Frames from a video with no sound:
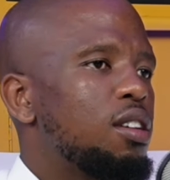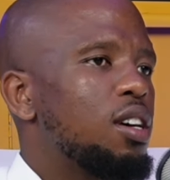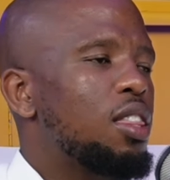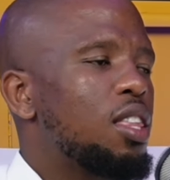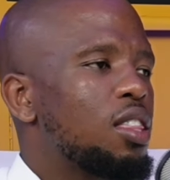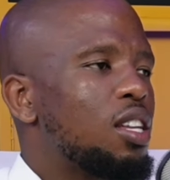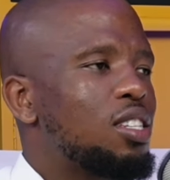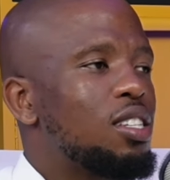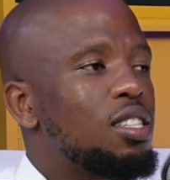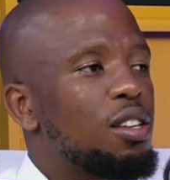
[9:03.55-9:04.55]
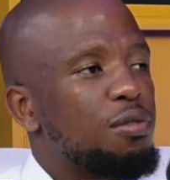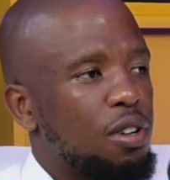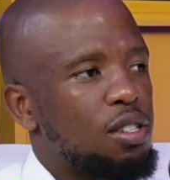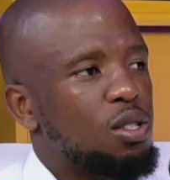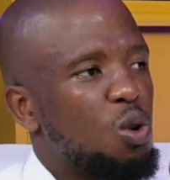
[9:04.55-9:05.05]
I think the
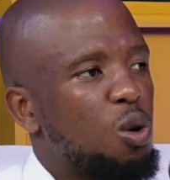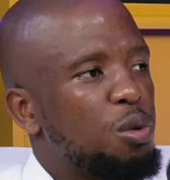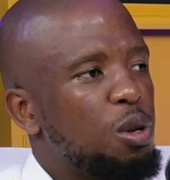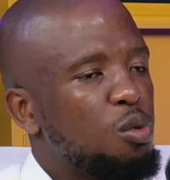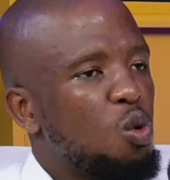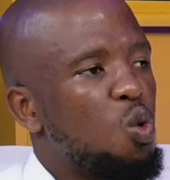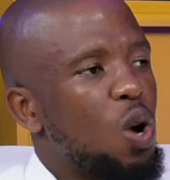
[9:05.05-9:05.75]
deceivers or people who